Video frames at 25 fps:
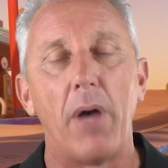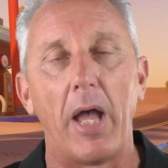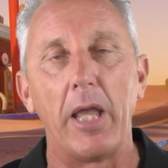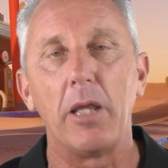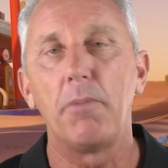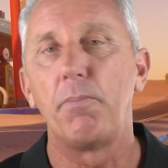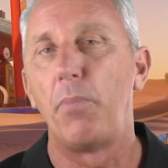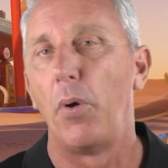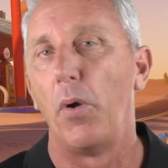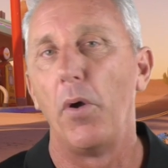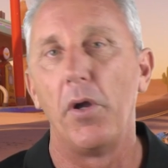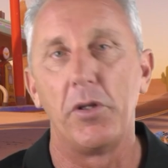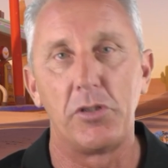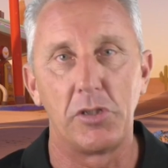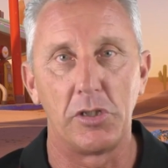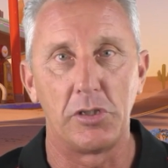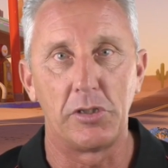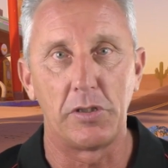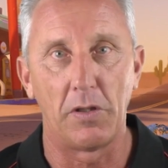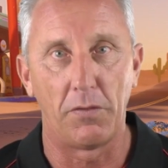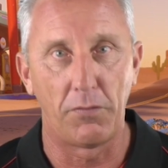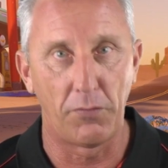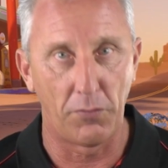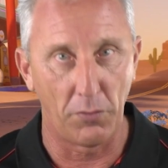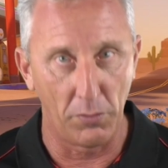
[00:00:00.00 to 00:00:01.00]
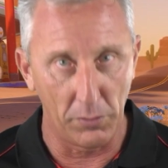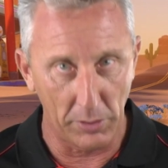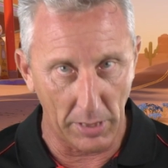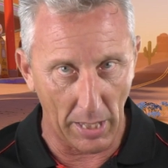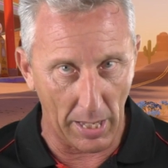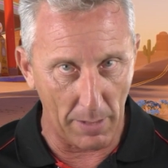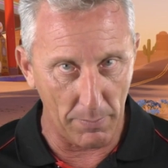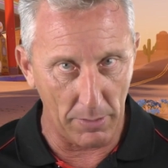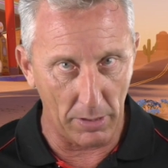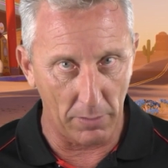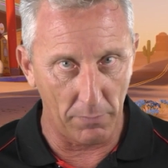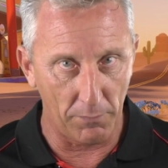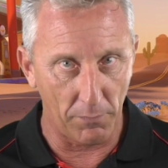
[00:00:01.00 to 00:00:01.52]
make purchases through
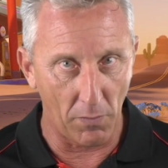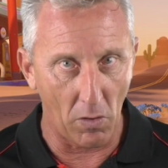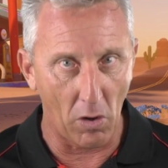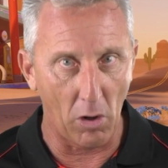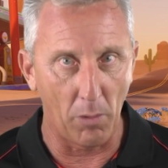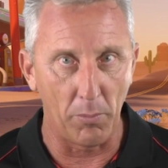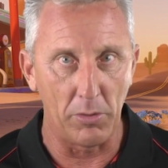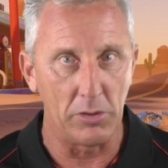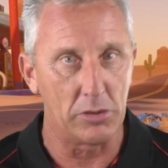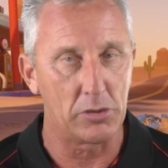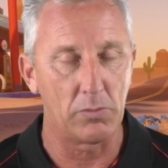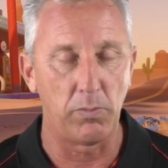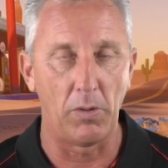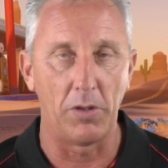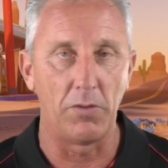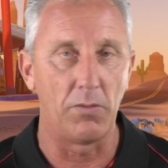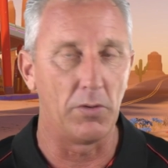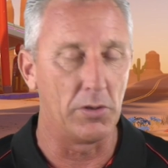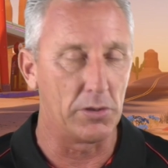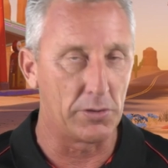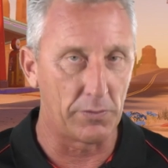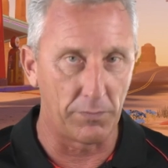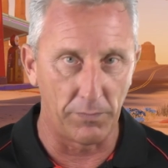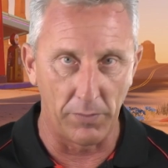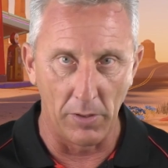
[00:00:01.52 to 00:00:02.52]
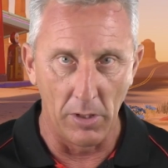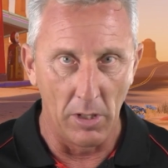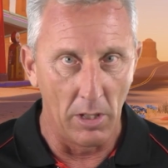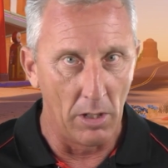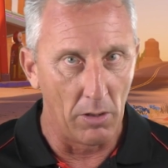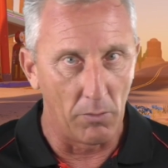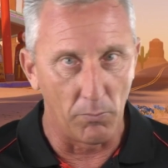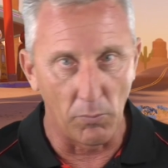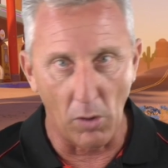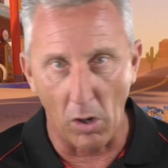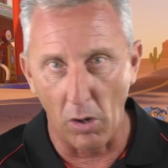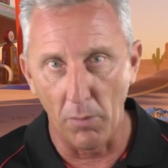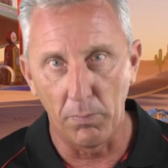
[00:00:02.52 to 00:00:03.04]
gaming environments, whether it's
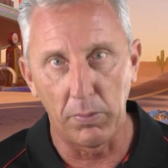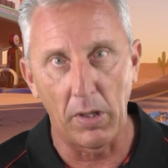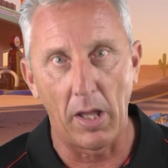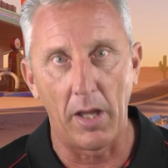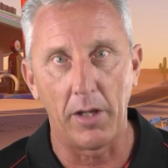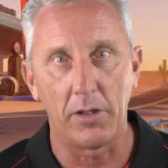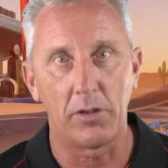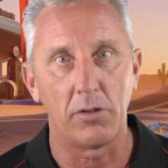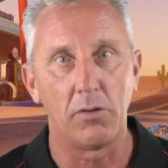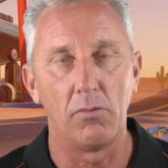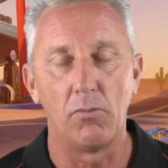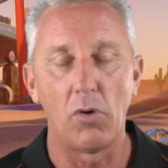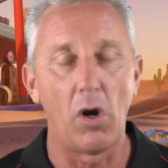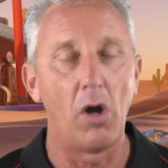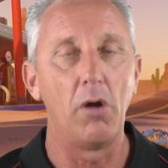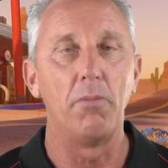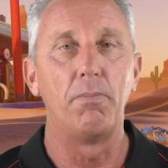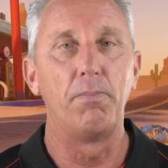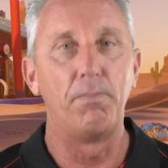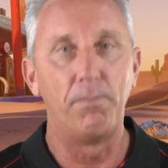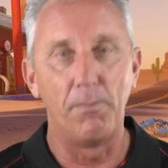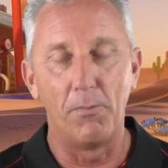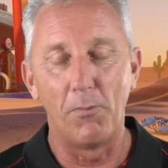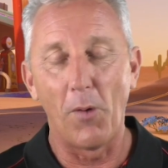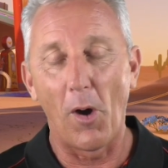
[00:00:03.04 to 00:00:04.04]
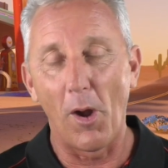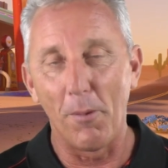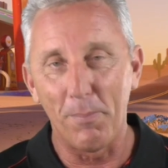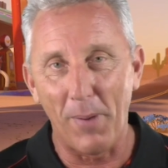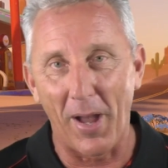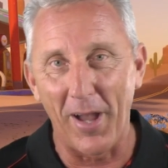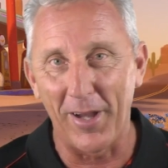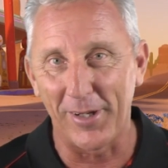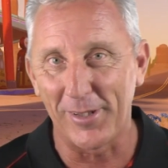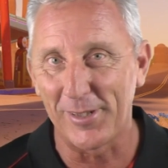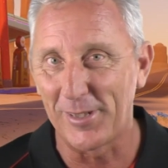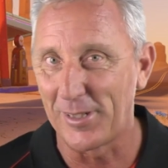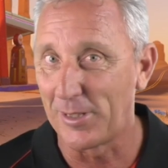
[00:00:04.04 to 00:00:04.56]
Roblox,
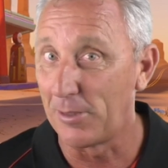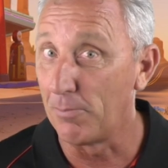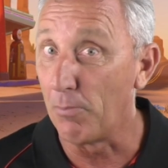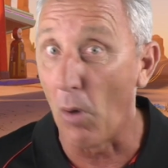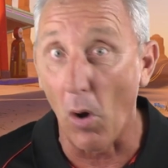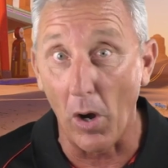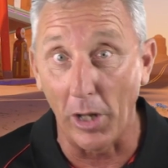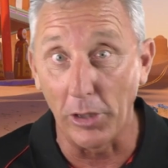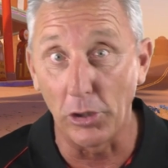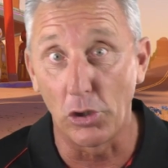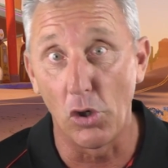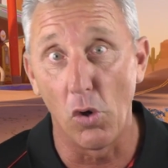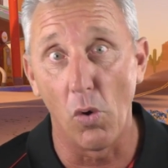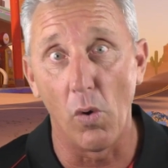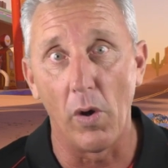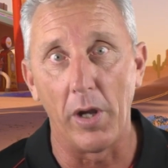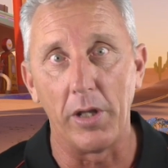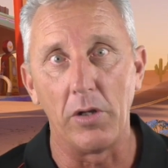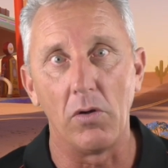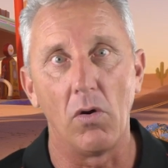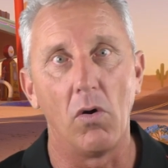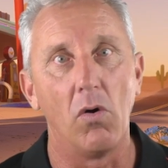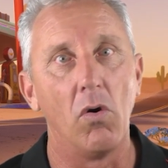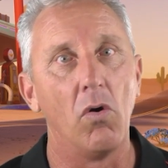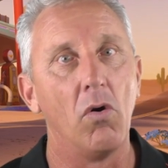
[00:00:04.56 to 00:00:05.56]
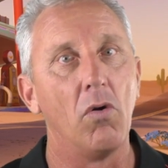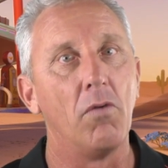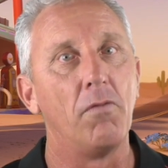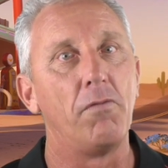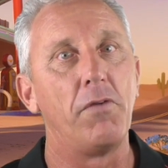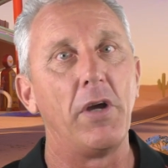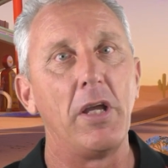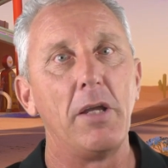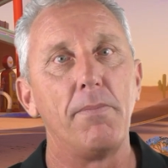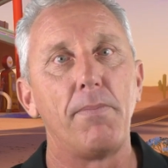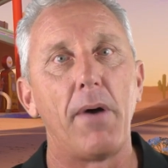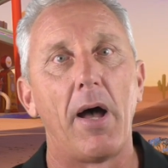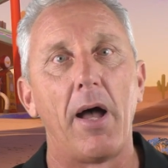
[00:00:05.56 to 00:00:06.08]
Minecoin or
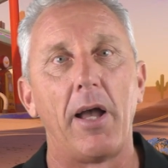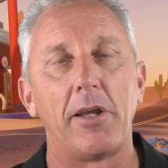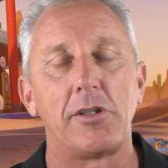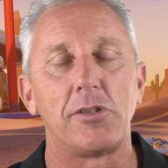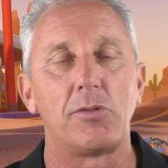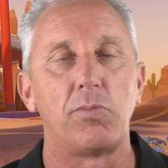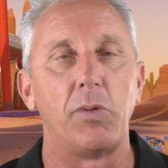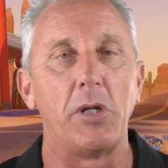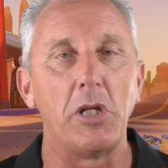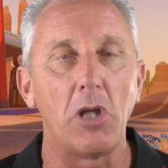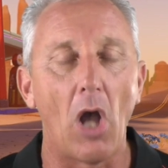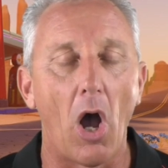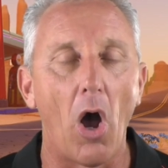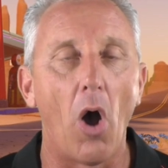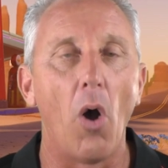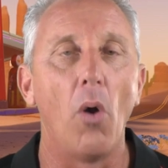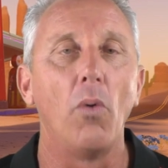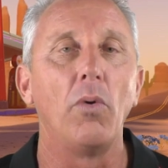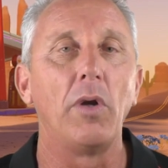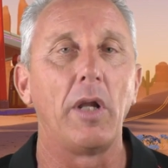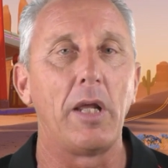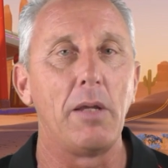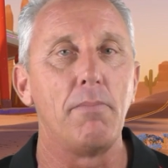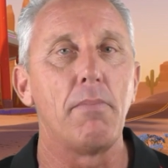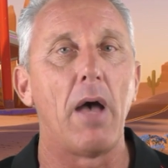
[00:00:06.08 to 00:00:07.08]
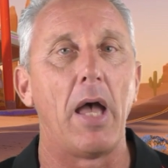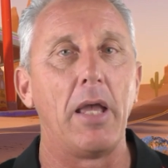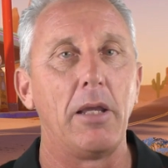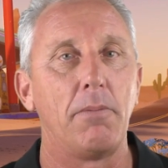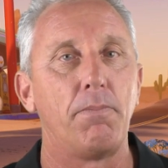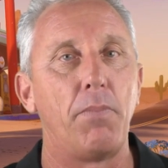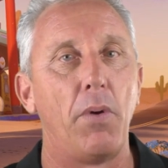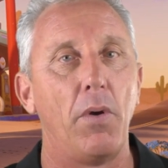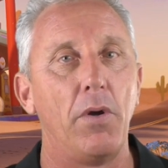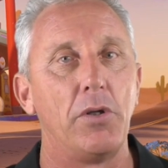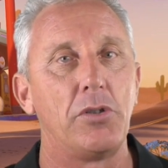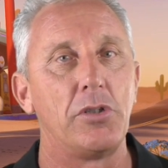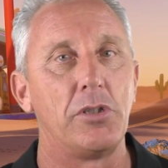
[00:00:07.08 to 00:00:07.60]
V-Bucks. We only
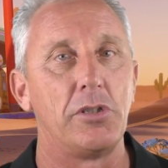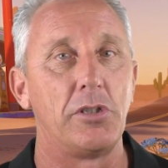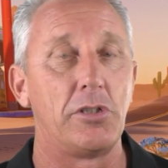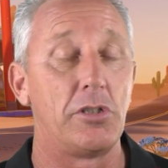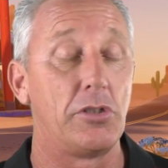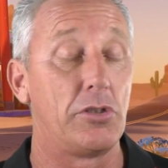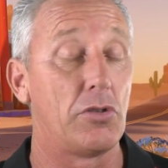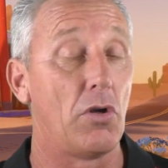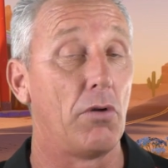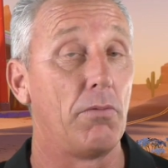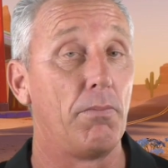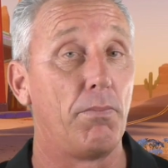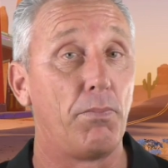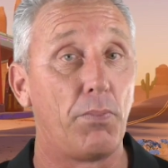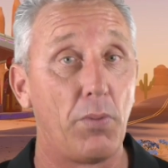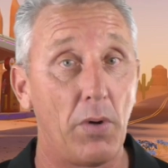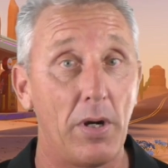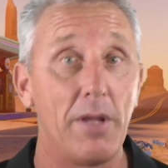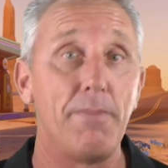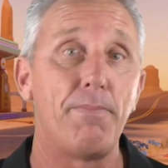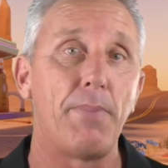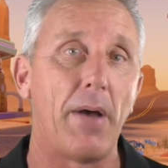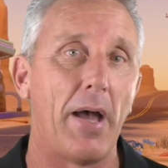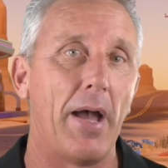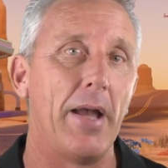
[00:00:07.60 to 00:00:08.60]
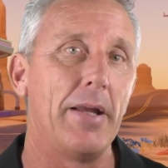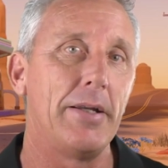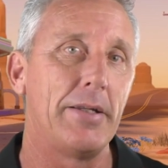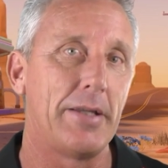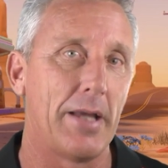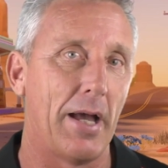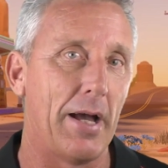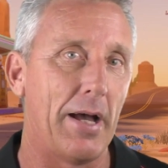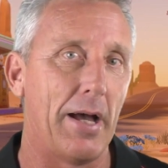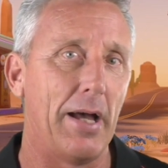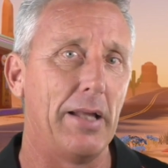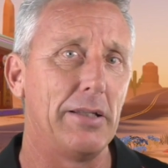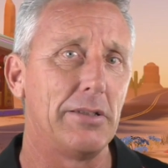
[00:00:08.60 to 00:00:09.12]
make purchases on
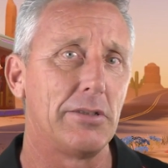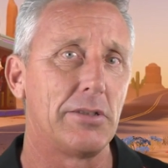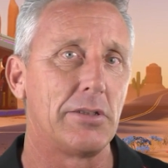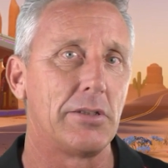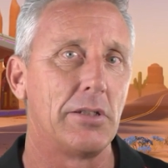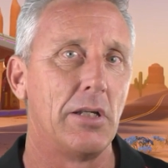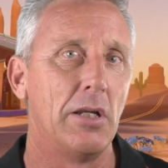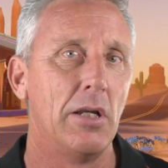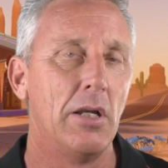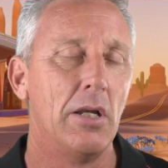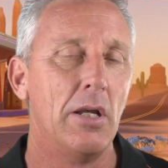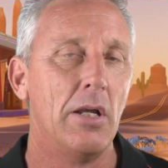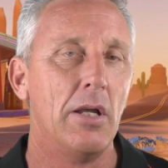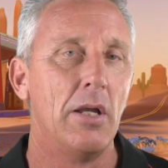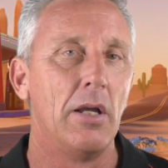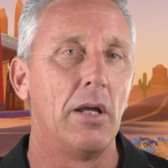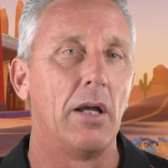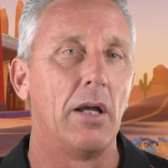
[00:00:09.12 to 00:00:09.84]
prepaid cards,